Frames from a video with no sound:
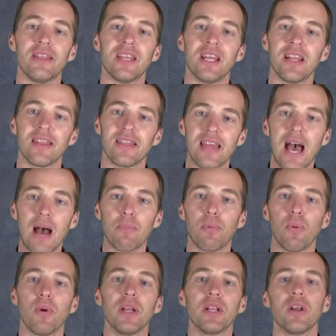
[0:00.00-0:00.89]
And then at
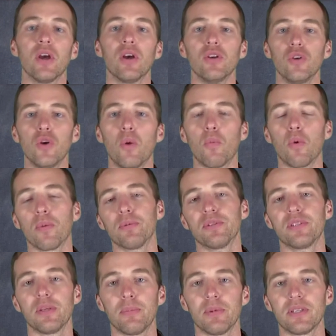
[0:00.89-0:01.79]
that point, no more
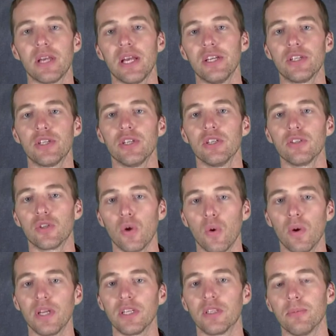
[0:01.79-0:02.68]
precipitation is
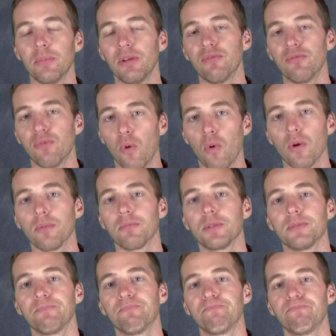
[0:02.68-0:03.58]
going to be formed.
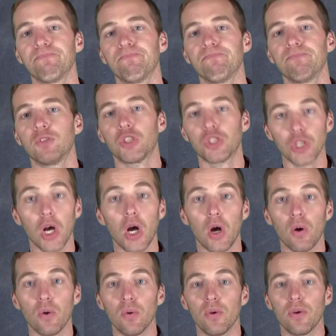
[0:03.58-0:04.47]

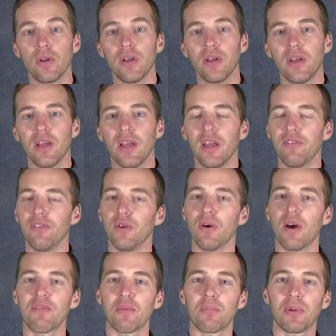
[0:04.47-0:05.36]
So, if
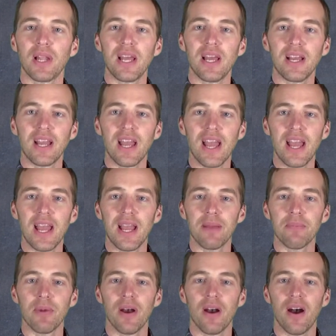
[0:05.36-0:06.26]
you ever play a
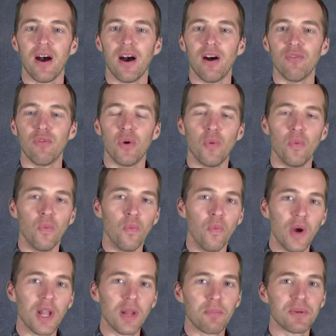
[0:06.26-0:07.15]
game of
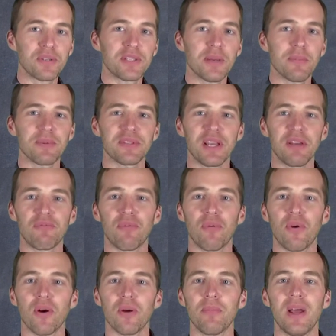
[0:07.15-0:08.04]
will a precipitate
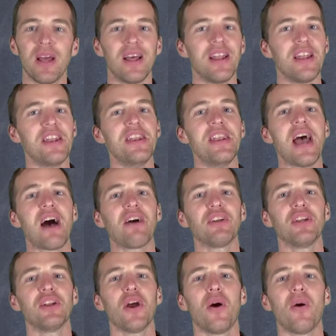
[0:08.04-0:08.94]
form,
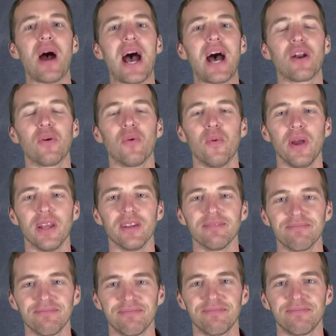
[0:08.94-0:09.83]
now you know how to
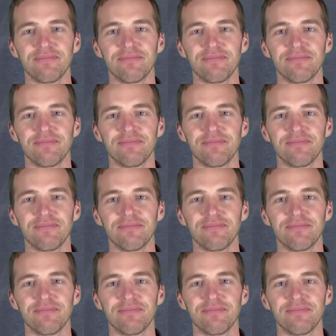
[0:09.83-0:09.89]
win.